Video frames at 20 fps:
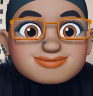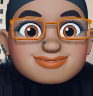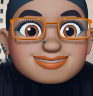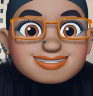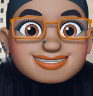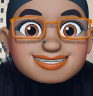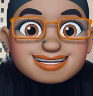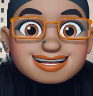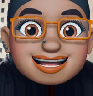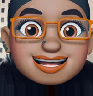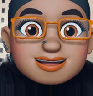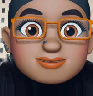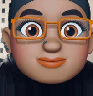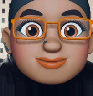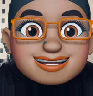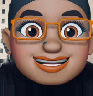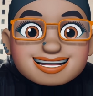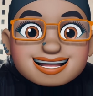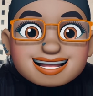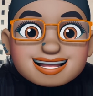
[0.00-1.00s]
Gotta
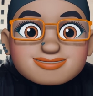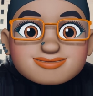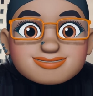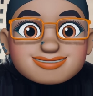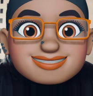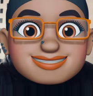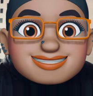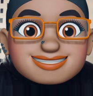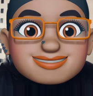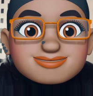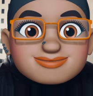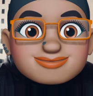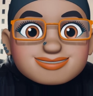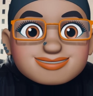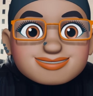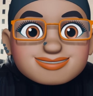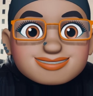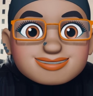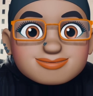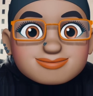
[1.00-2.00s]
be careful in the
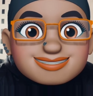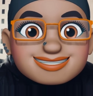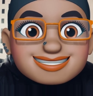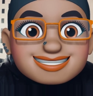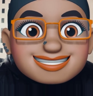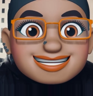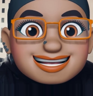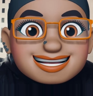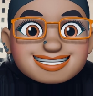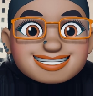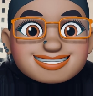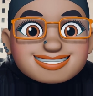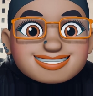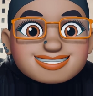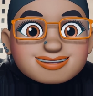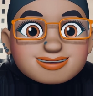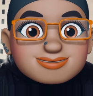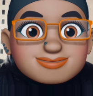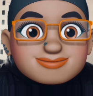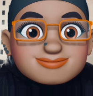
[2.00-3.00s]
future where you get your
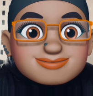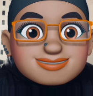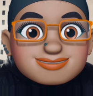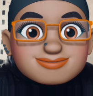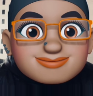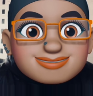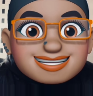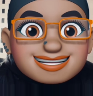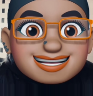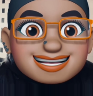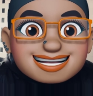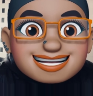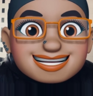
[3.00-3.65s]
news from, right?